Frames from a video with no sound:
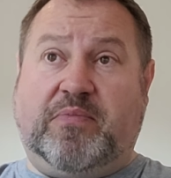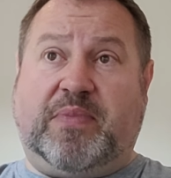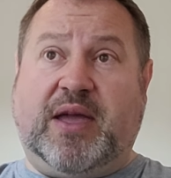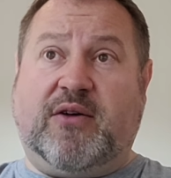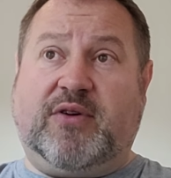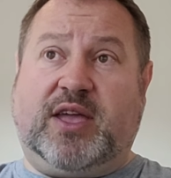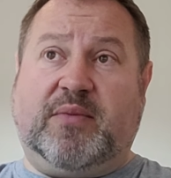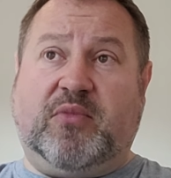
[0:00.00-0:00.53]

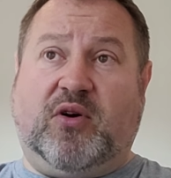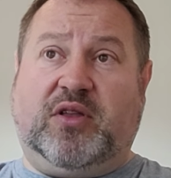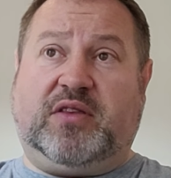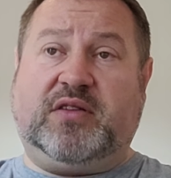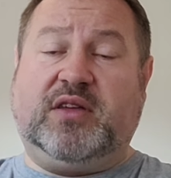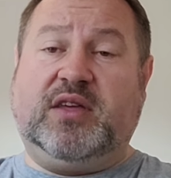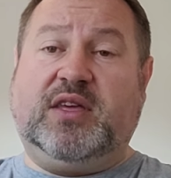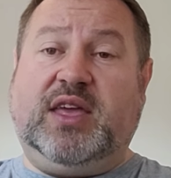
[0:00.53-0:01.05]
bearing in
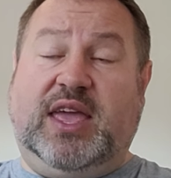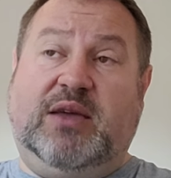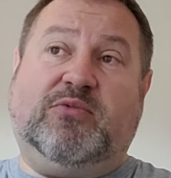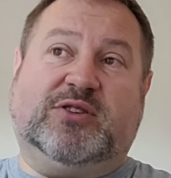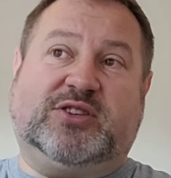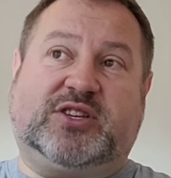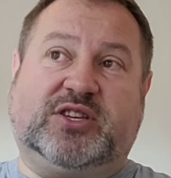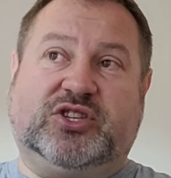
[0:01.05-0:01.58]
mind he
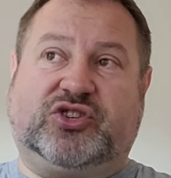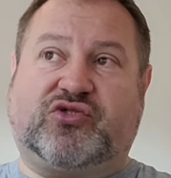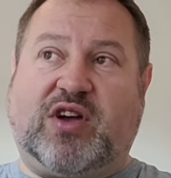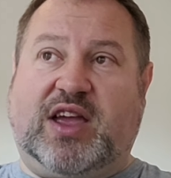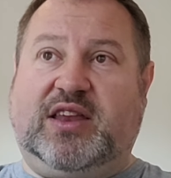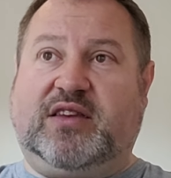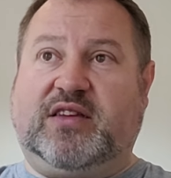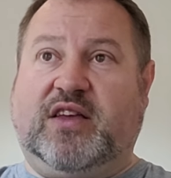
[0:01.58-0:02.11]
was
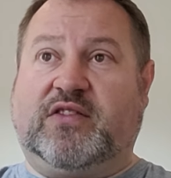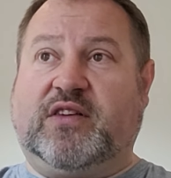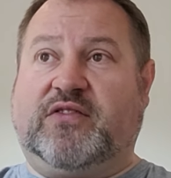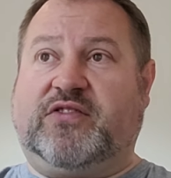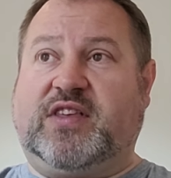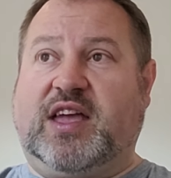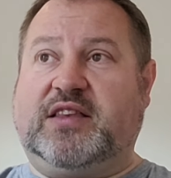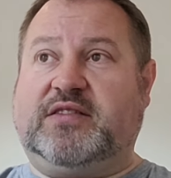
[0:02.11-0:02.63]
constrained, as I've
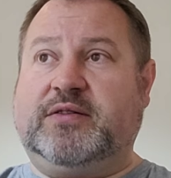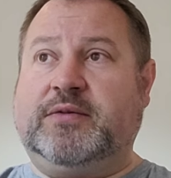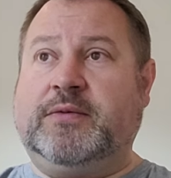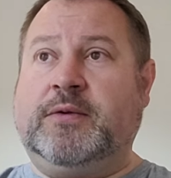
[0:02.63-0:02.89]
said.